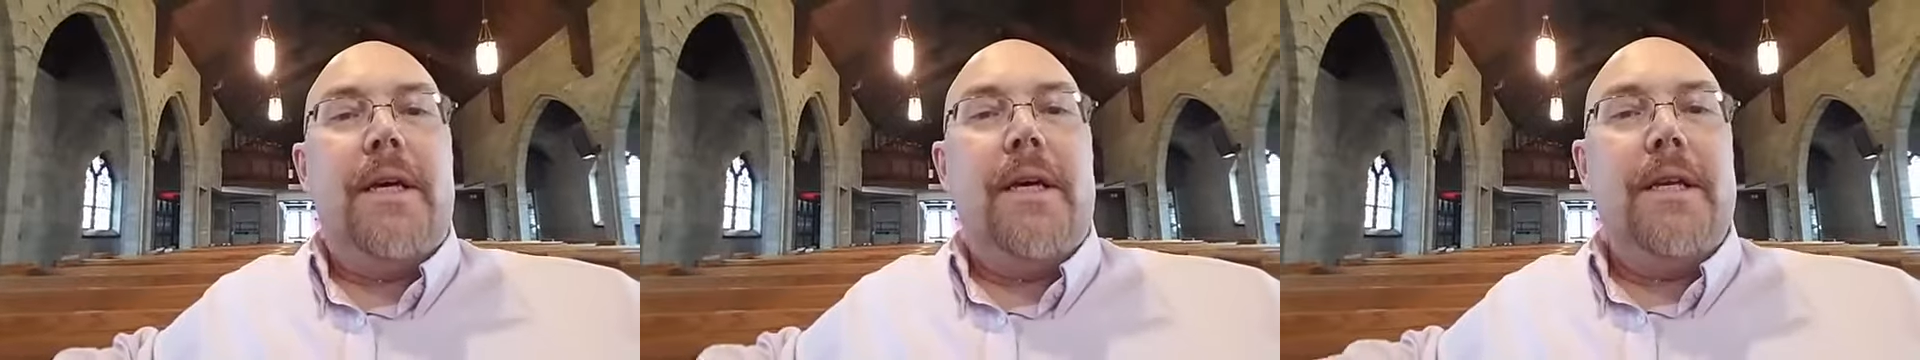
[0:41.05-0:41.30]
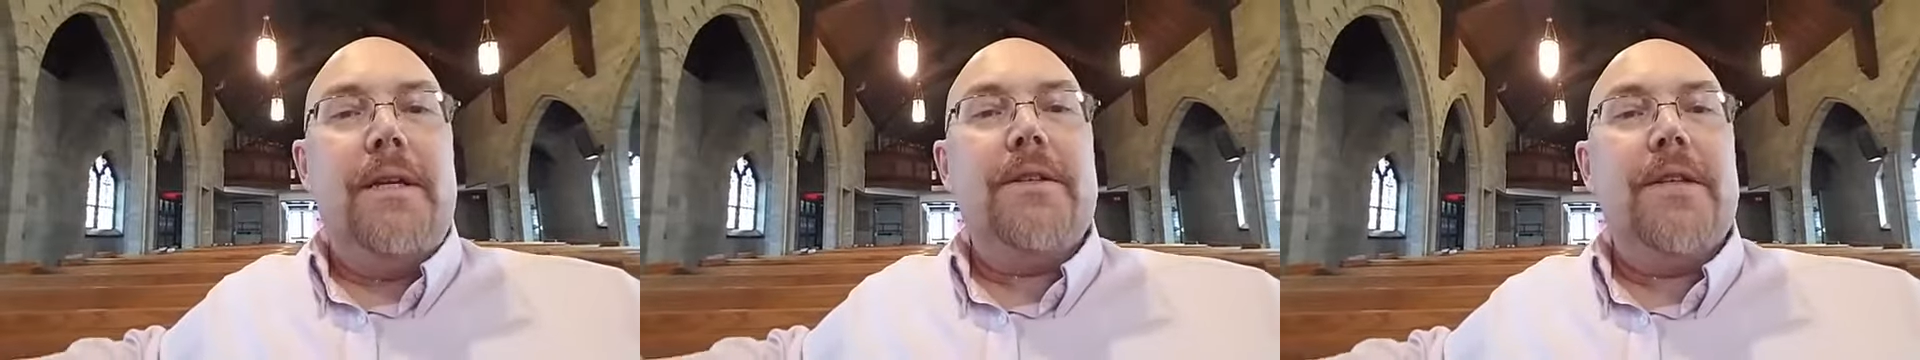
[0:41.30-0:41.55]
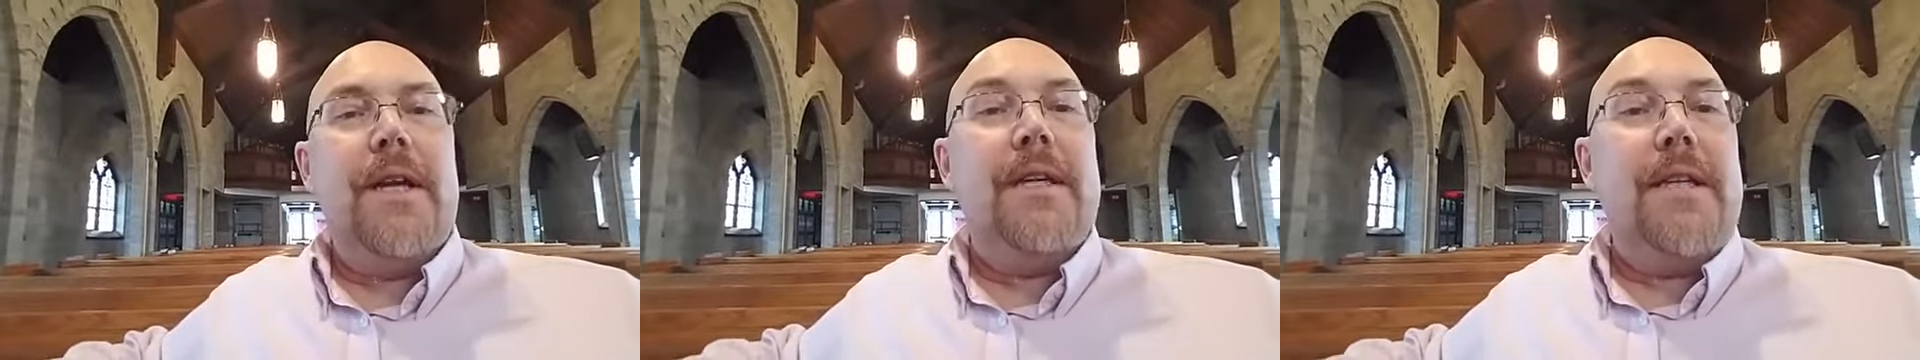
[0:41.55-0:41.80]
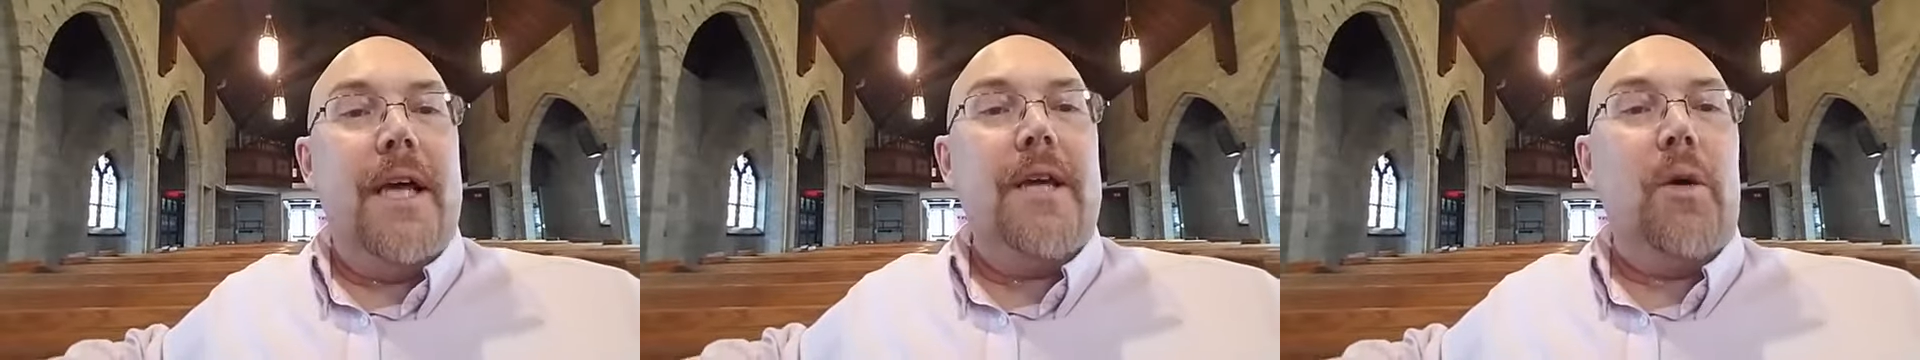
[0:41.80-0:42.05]
it is going to
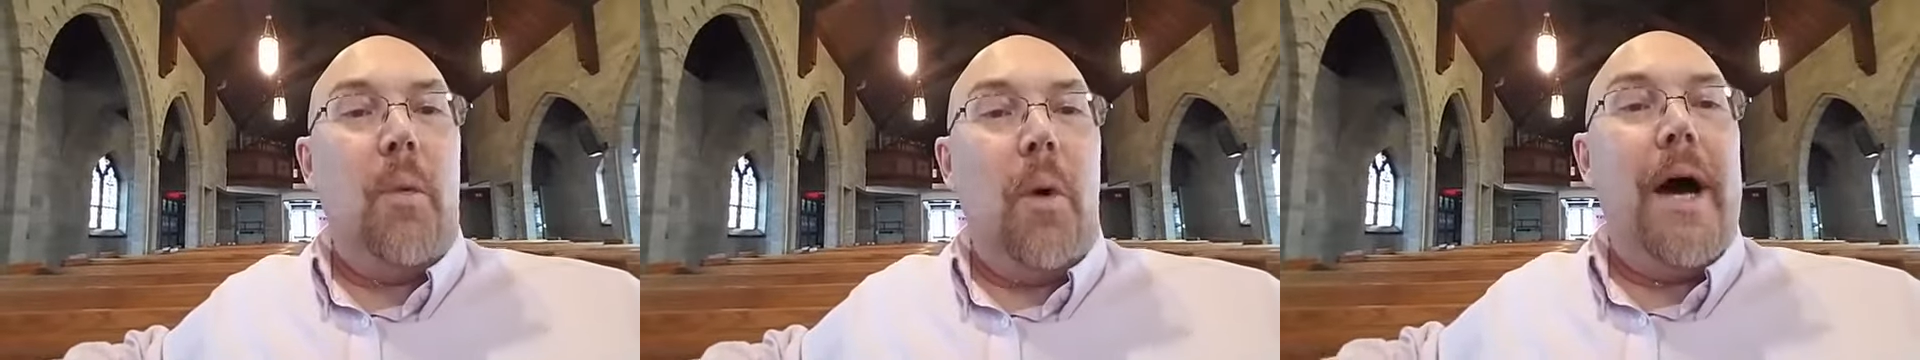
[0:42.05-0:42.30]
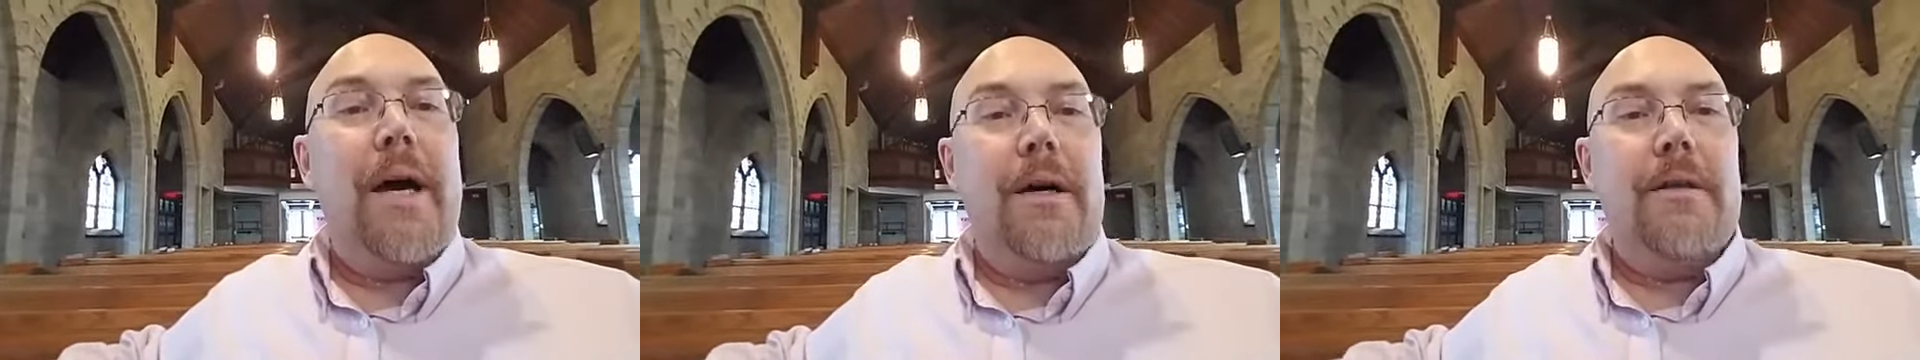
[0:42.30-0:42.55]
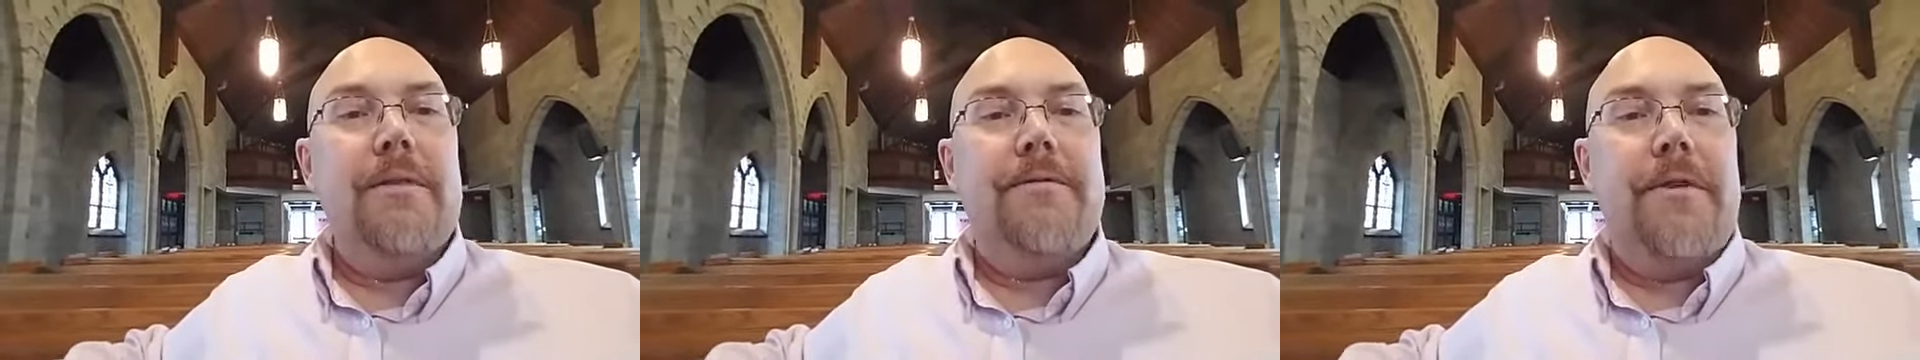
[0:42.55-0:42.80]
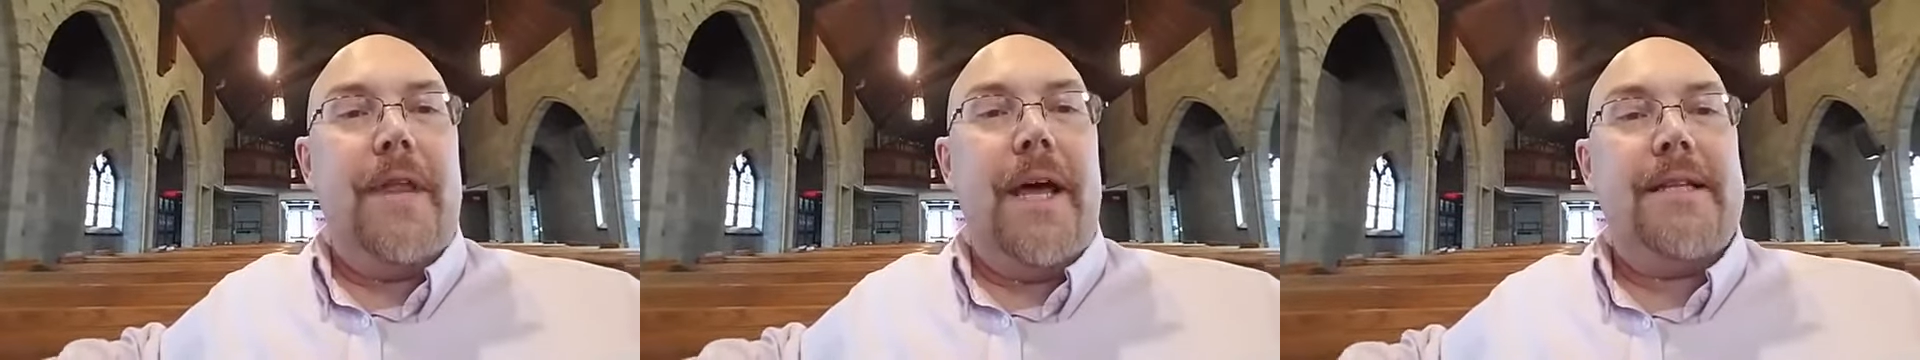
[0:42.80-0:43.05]
take a while
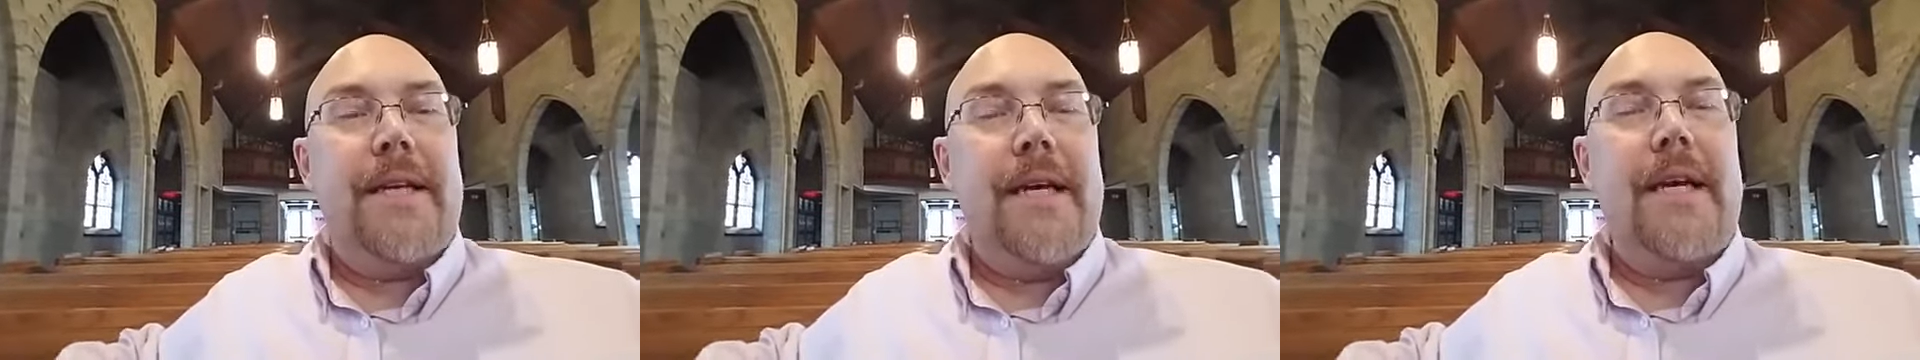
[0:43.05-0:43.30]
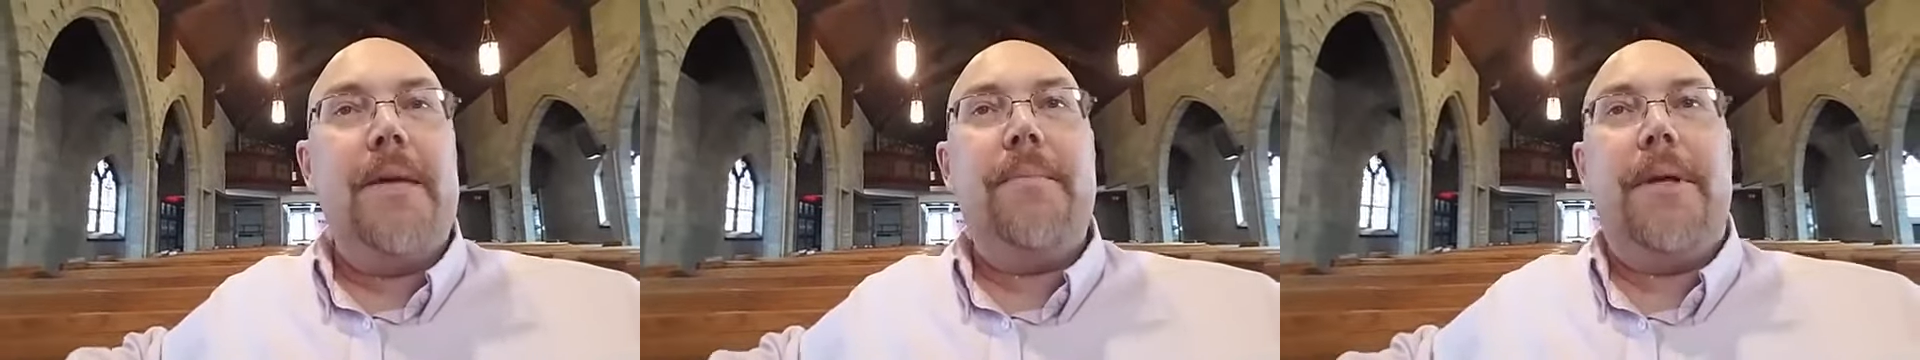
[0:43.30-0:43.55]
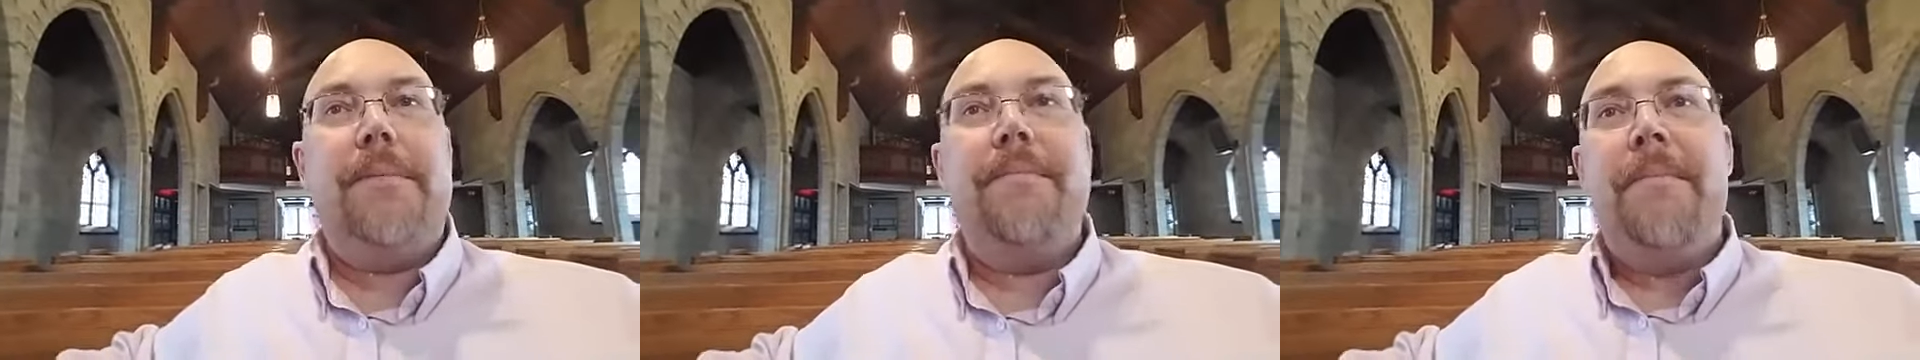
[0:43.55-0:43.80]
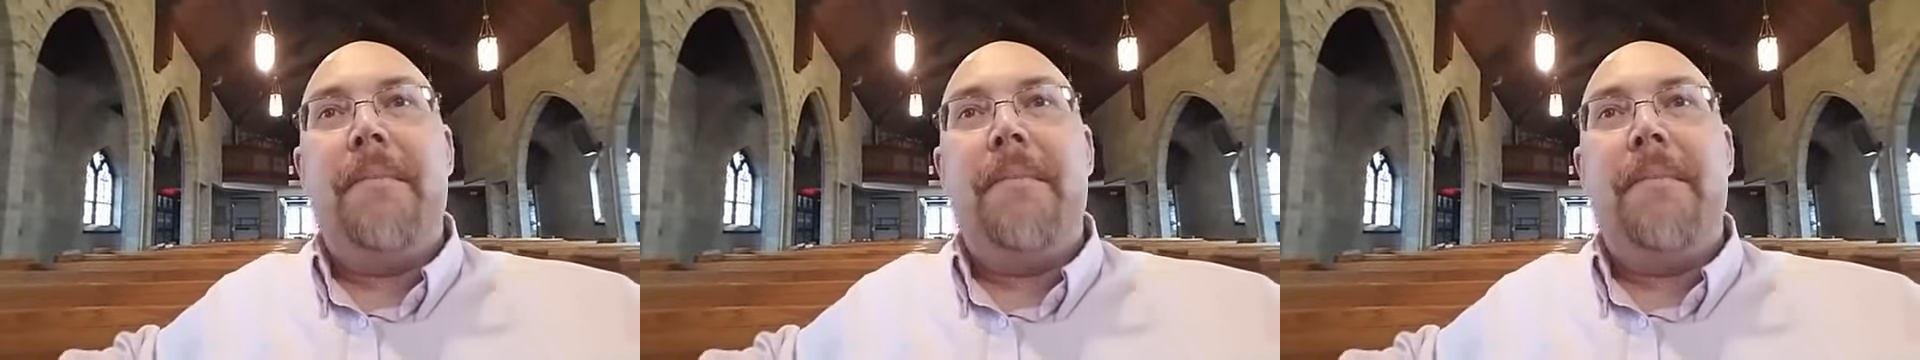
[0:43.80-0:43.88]
for that to happen.